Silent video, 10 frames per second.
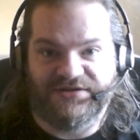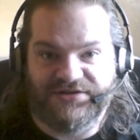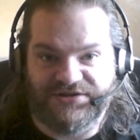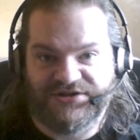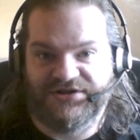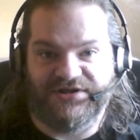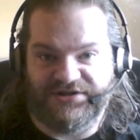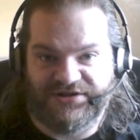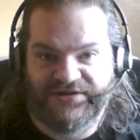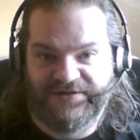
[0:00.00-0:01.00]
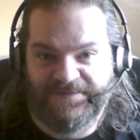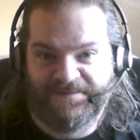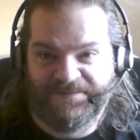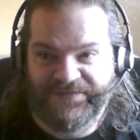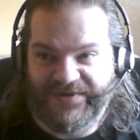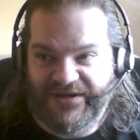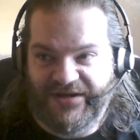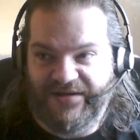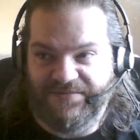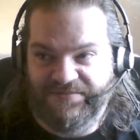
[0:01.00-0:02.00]
to shit.
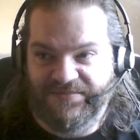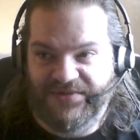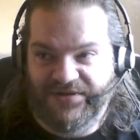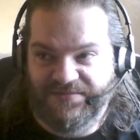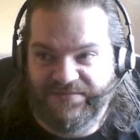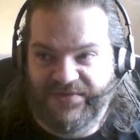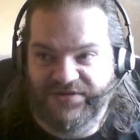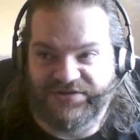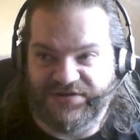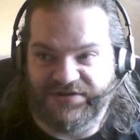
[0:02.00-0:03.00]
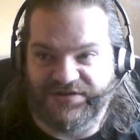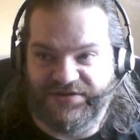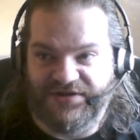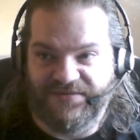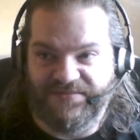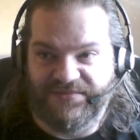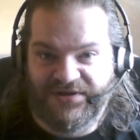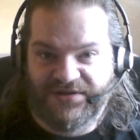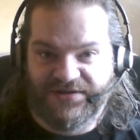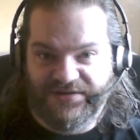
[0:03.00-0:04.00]
And most of the time,
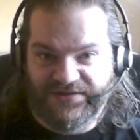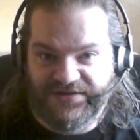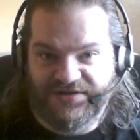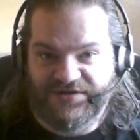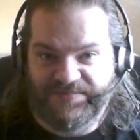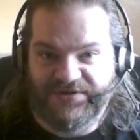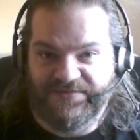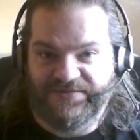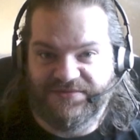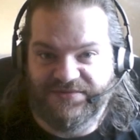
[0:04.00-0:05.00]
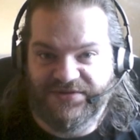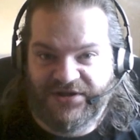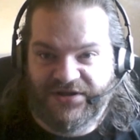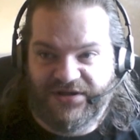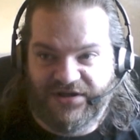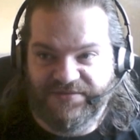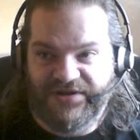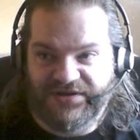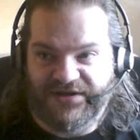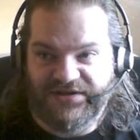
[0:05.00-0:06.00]
these people are
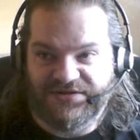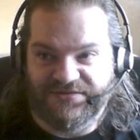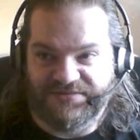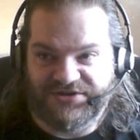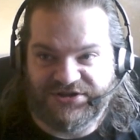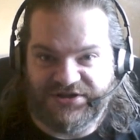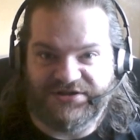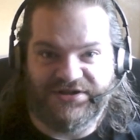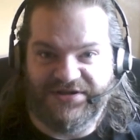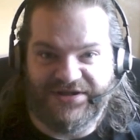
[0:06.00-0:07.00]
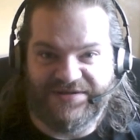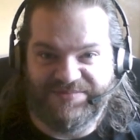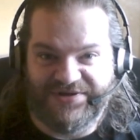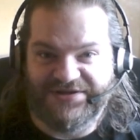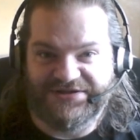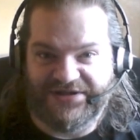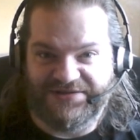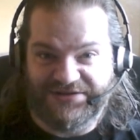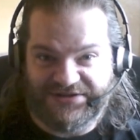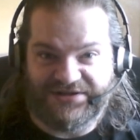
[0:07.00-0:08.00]
in danger of shitting their brains
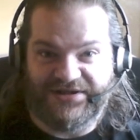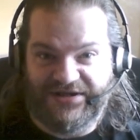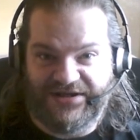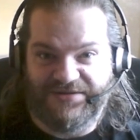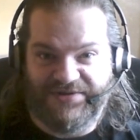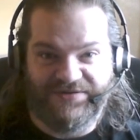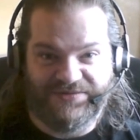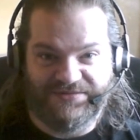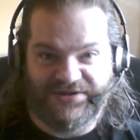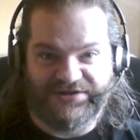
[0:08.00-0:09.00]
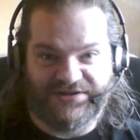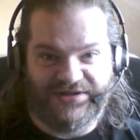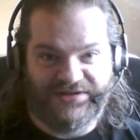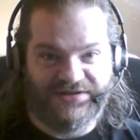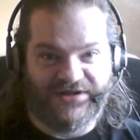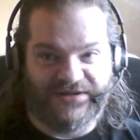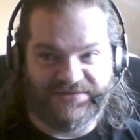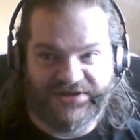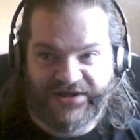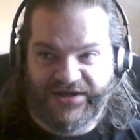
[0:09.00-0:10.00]
out and staying that way for the rest of their
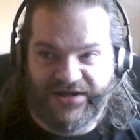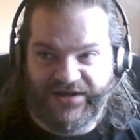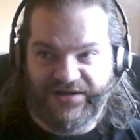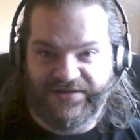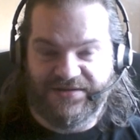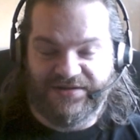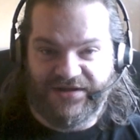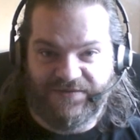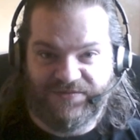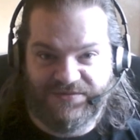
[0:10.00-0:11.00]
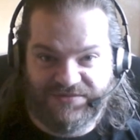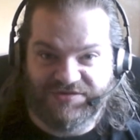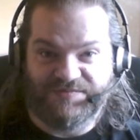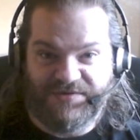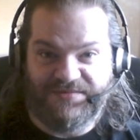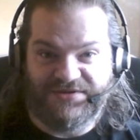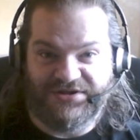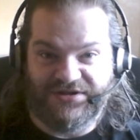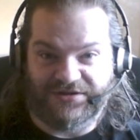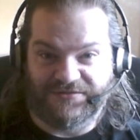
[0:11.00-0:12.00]
lives. And if you watch
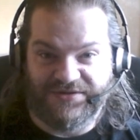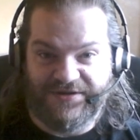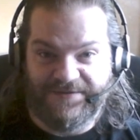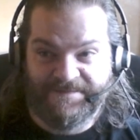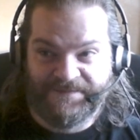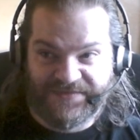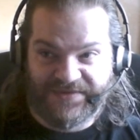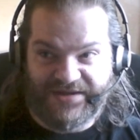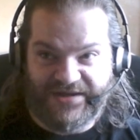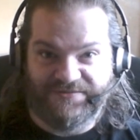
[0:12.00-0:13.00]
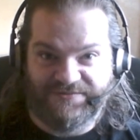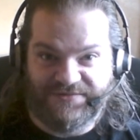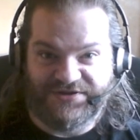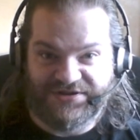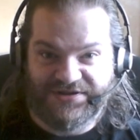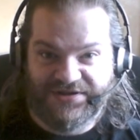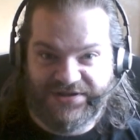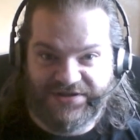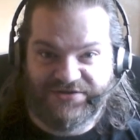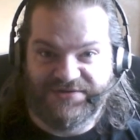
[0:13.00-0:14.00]
BBC Three, that risk
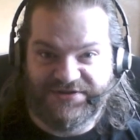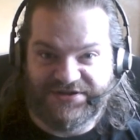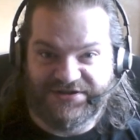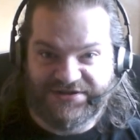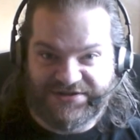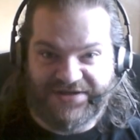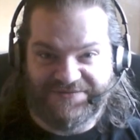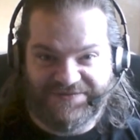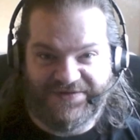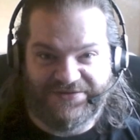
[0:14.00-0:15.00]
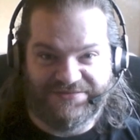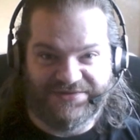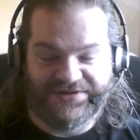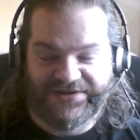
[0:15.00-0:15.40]
increases tenfold.